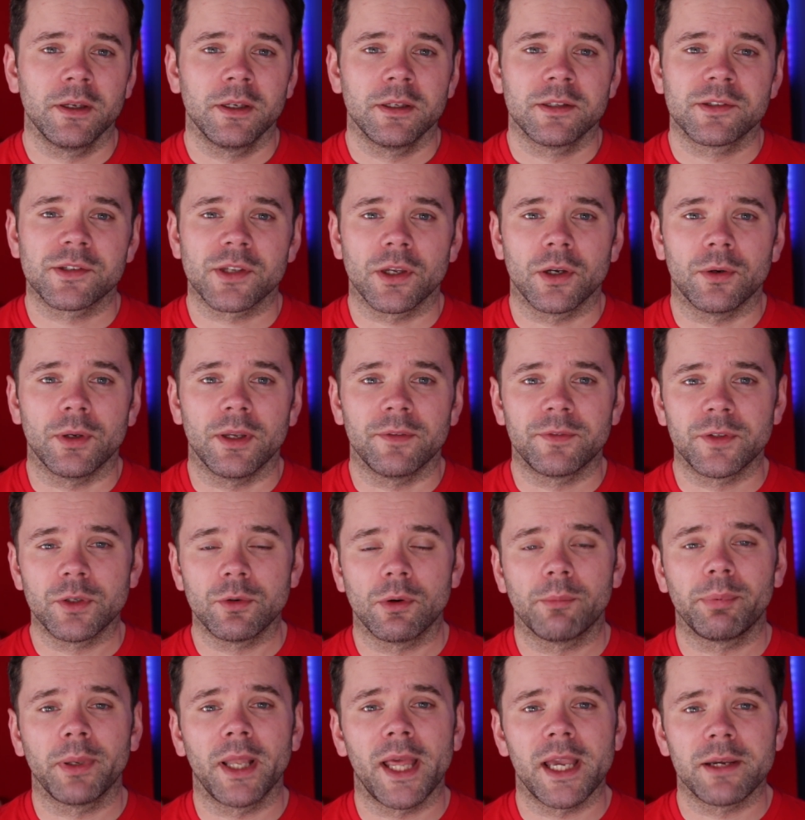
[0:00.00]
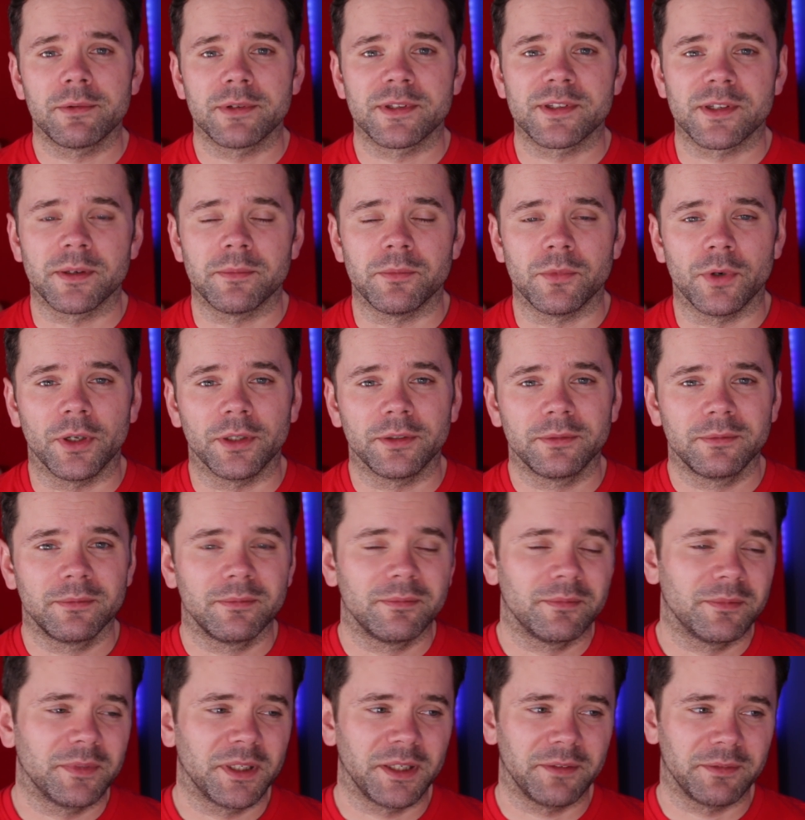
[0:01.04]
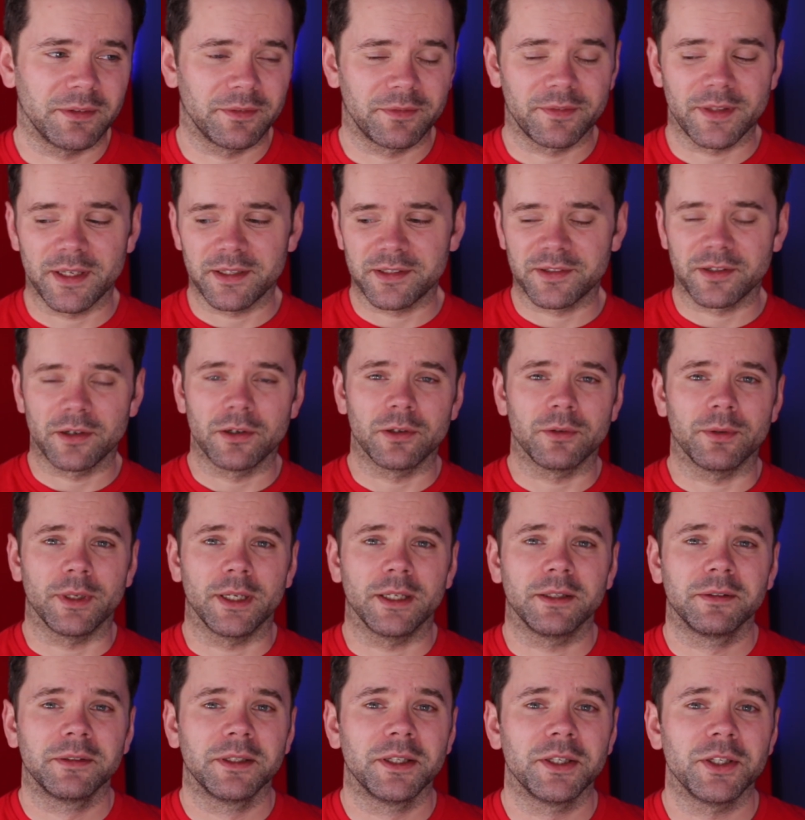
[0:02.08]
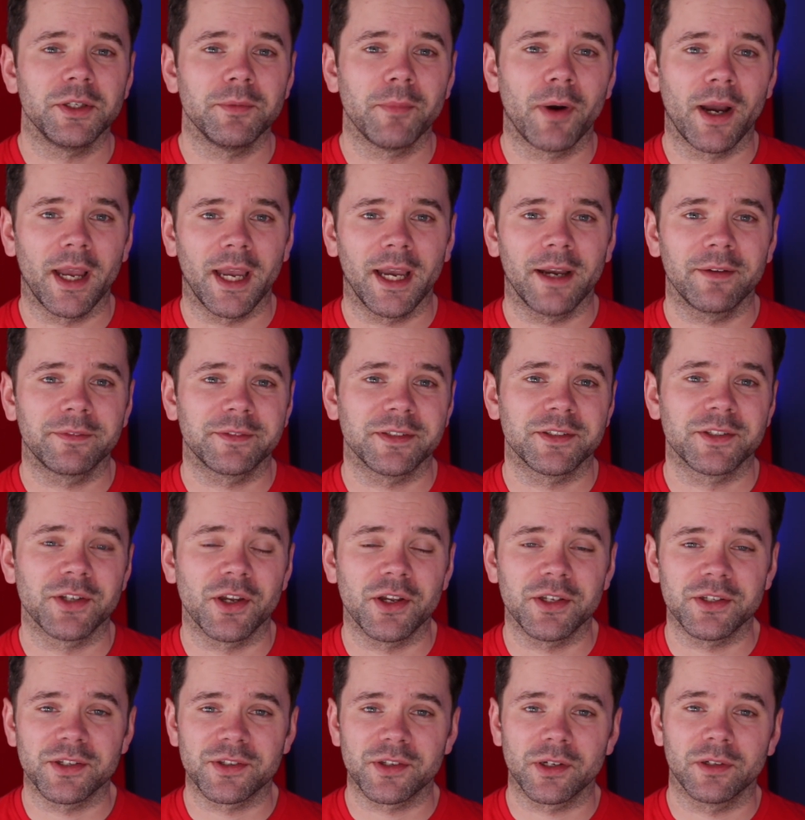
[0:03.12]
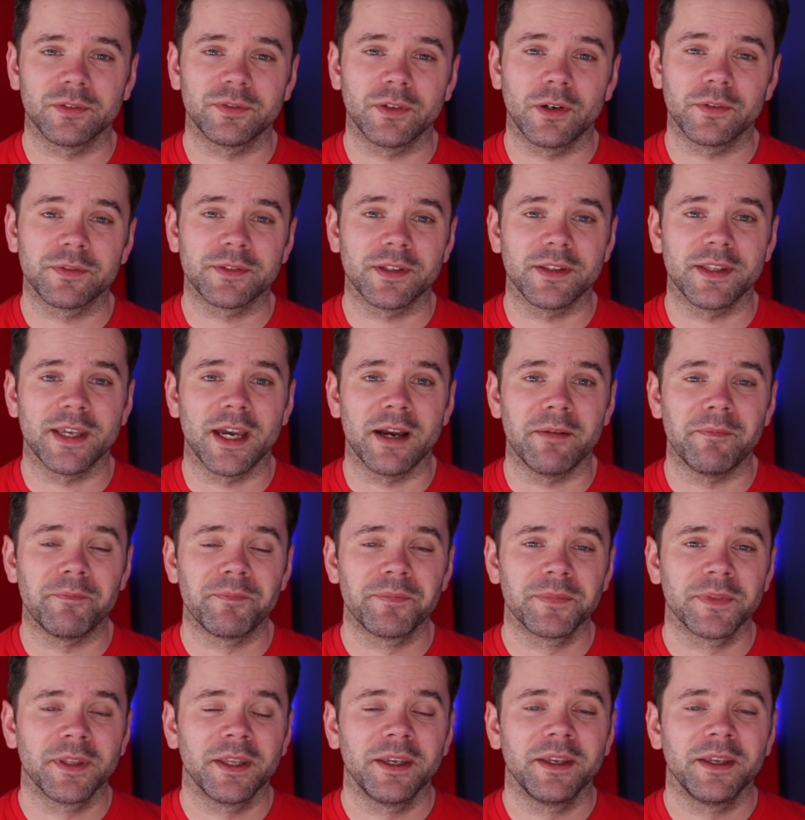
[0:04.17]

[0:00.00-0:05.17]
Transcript: So if you were playing with someone, even if they're soloing, you might have to turn yourself off to them